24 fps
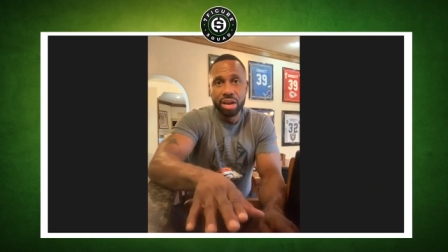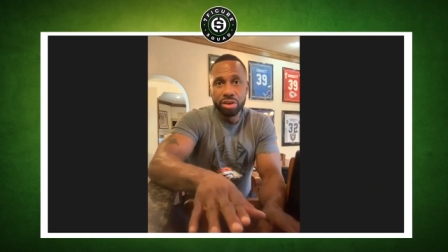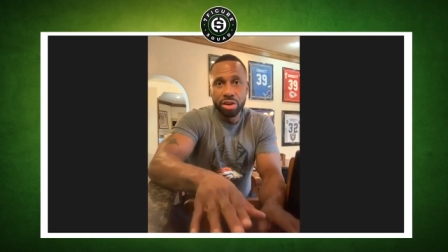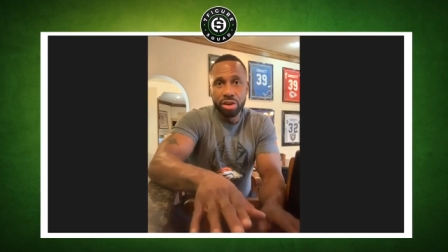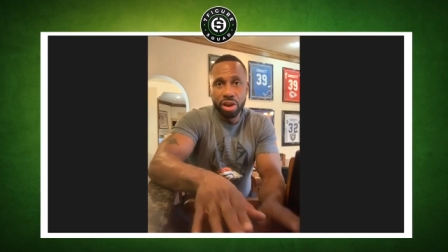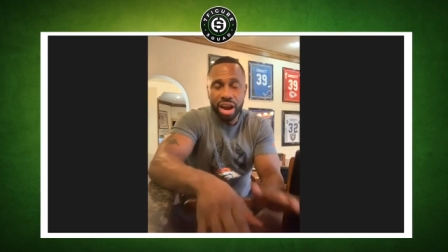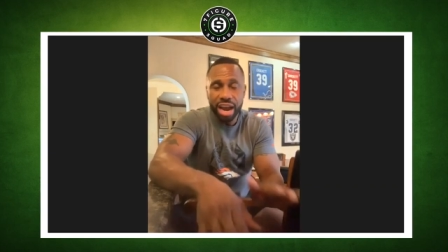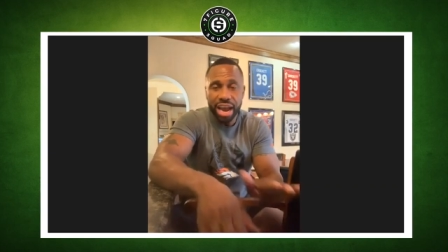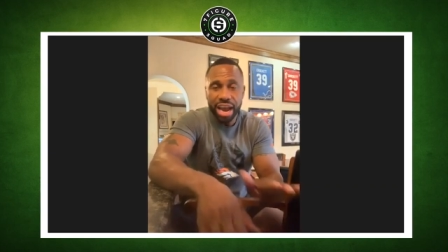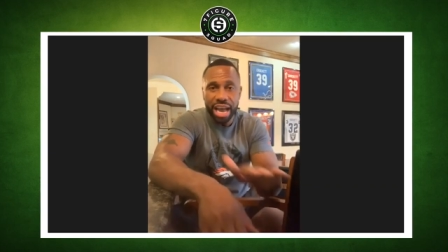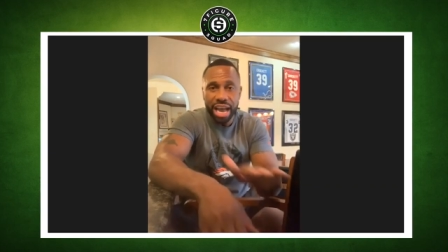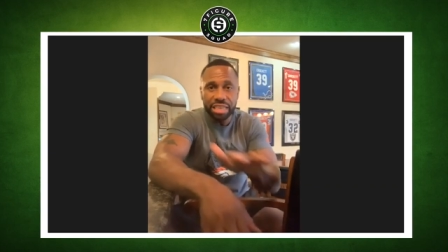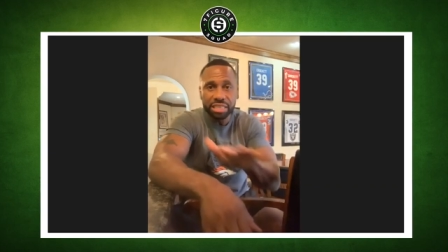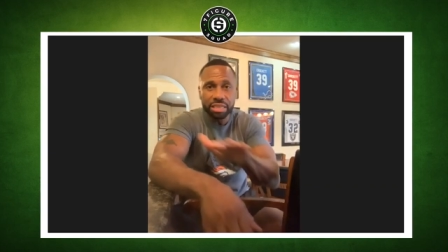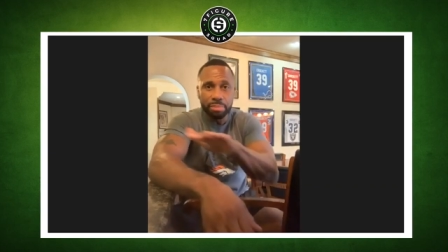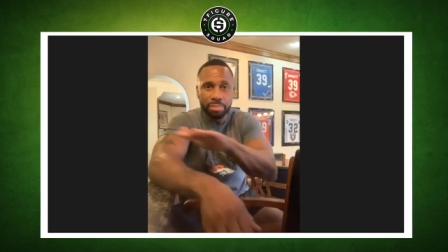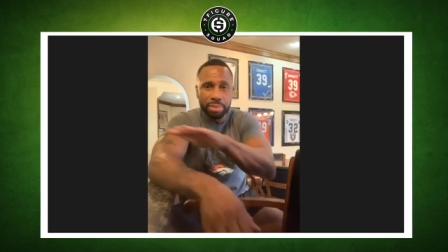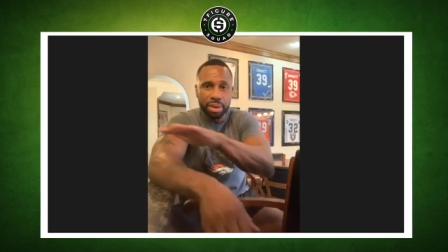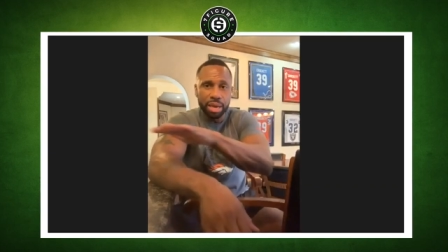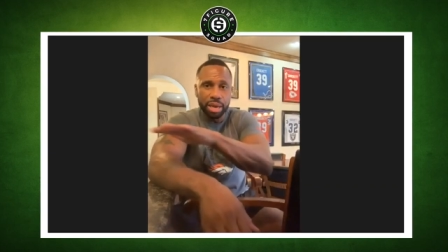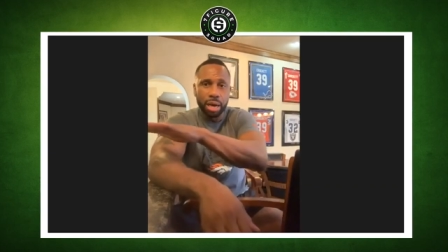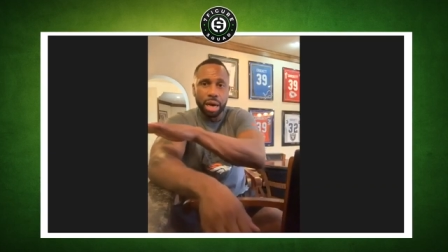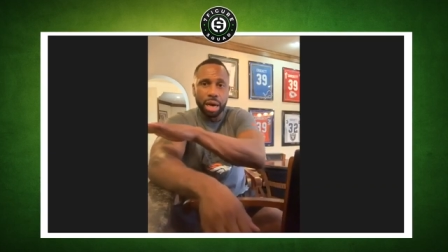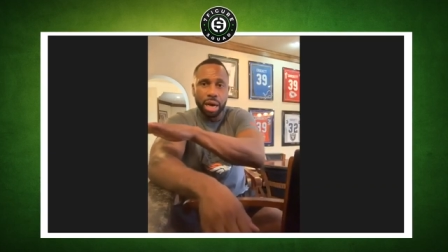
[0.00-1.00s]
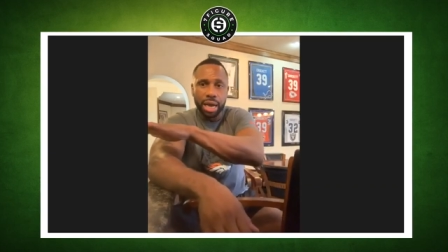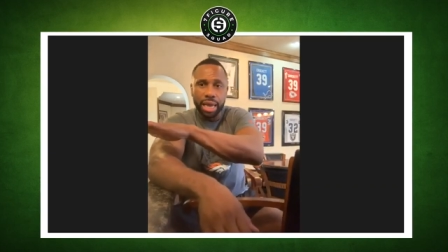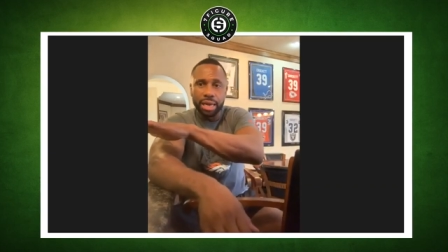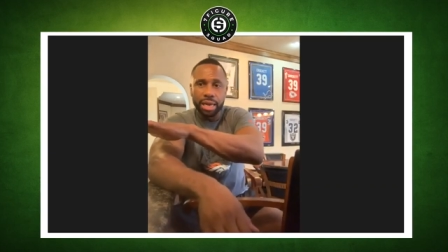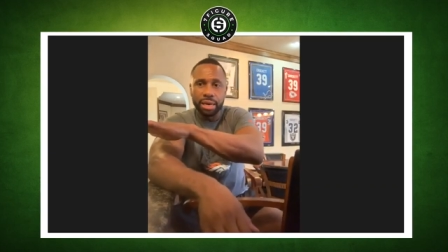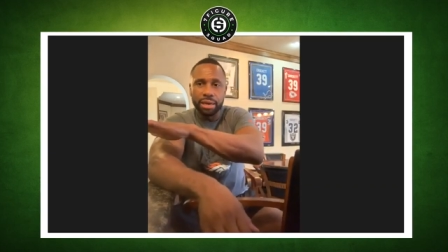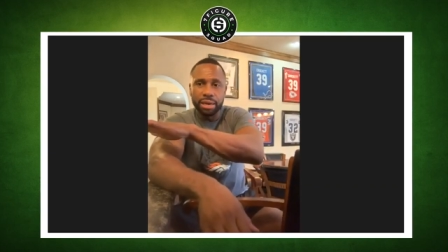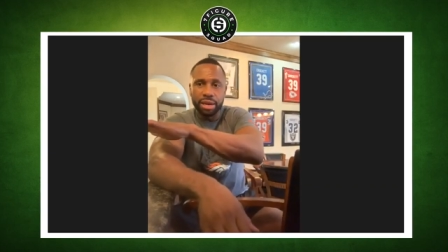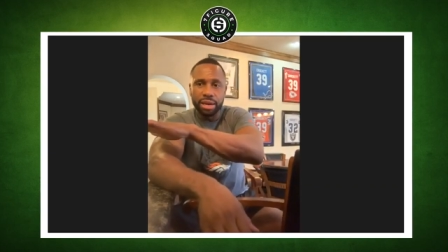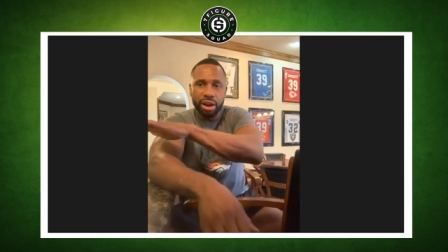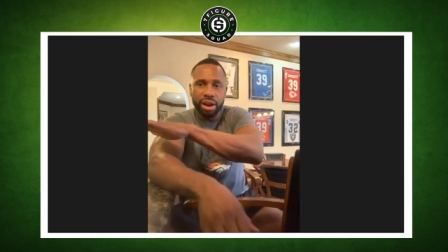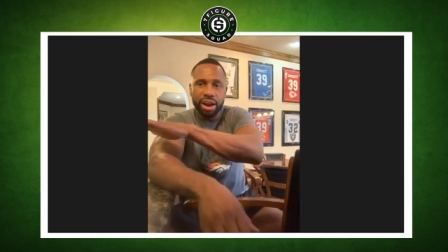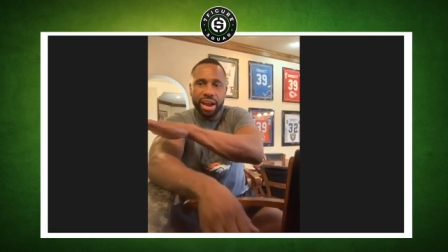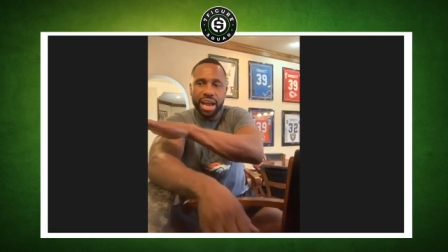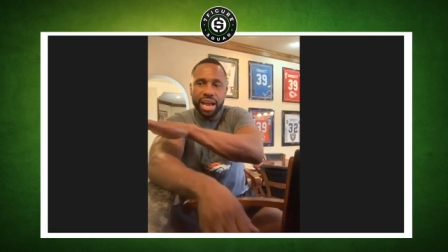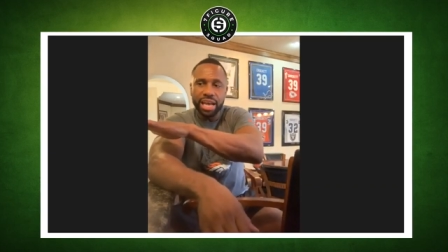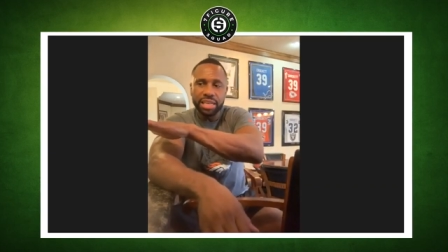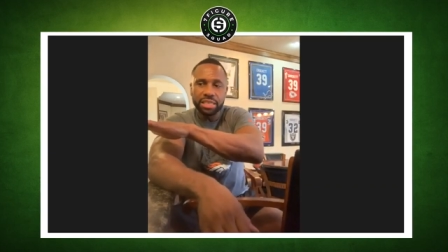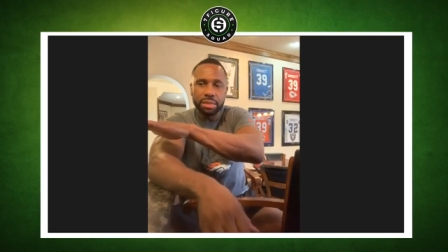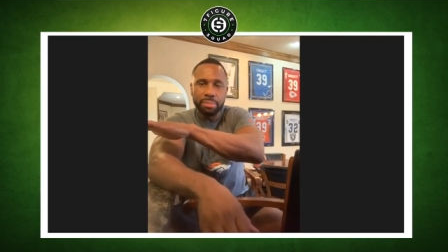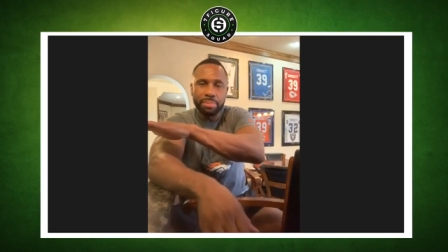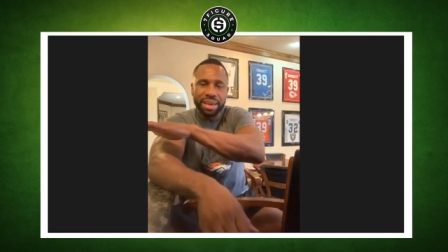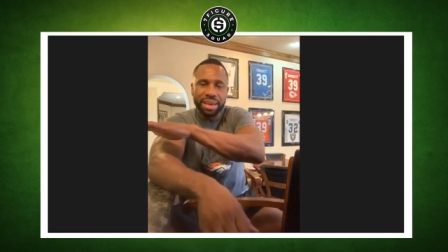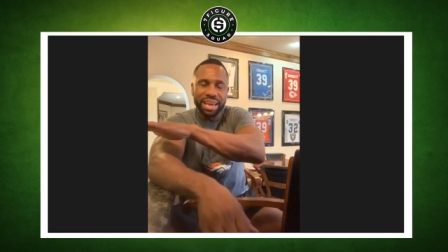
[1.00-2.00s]
There has to be a, a there
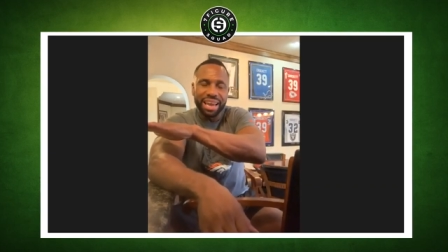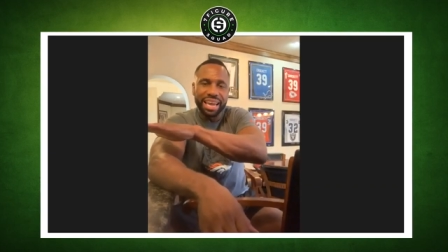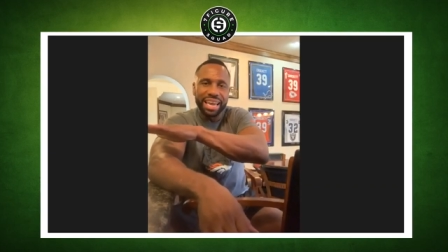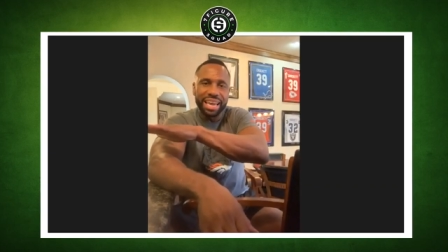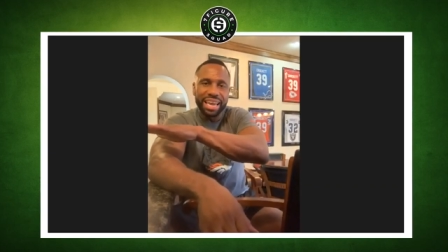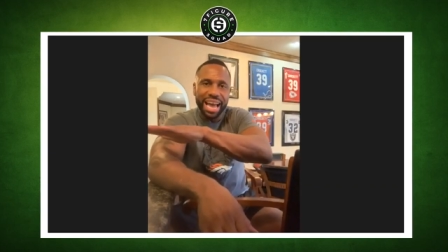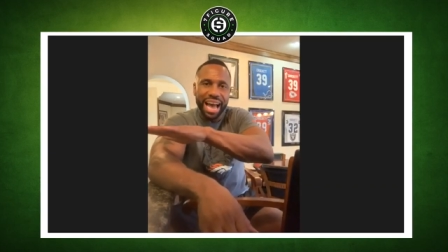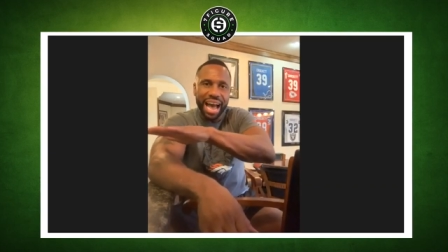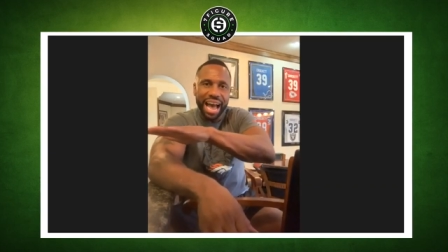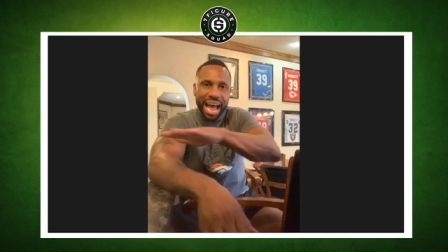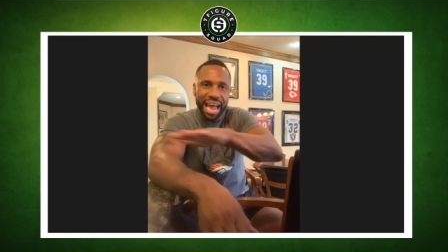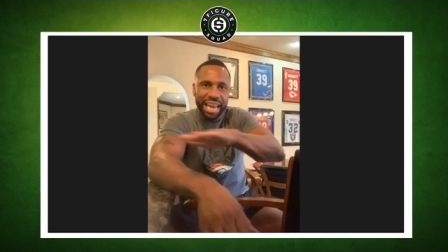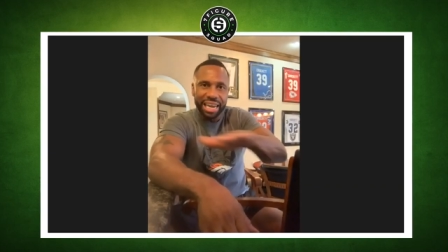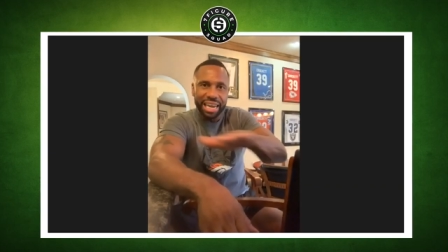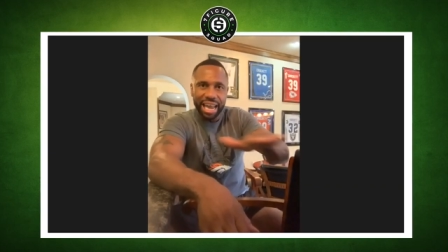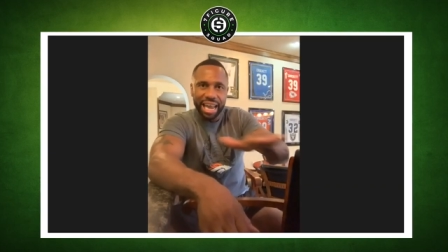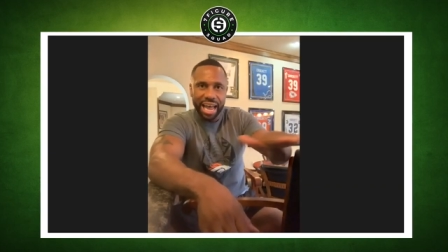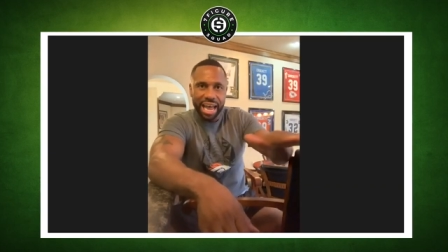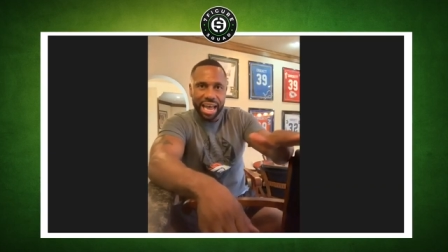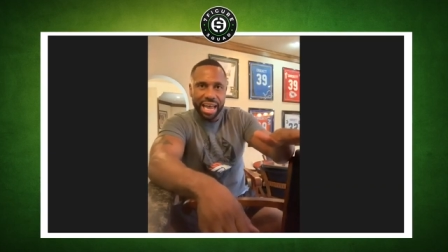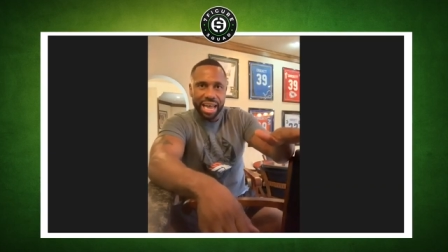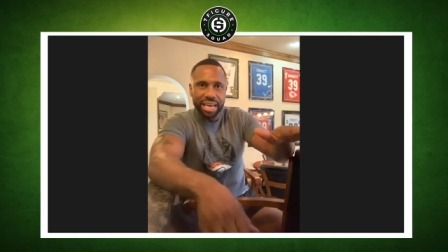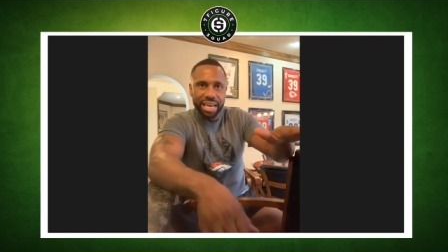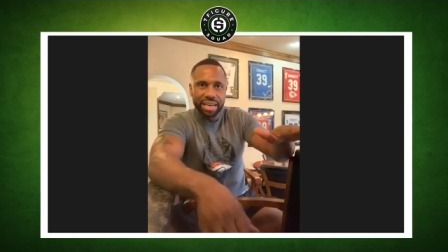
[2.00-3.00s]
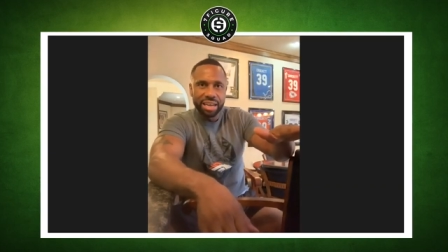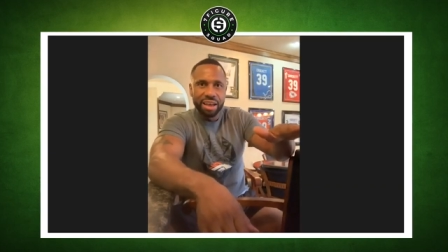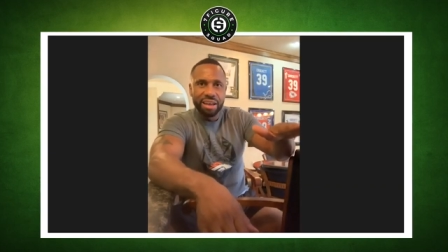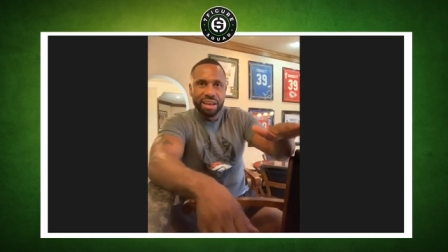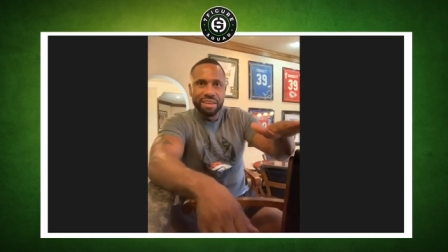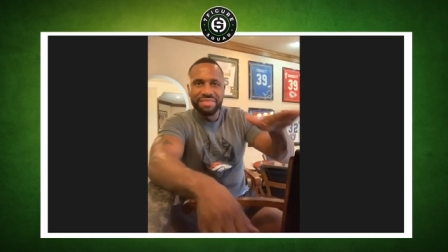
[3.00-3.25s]
has to be a guideline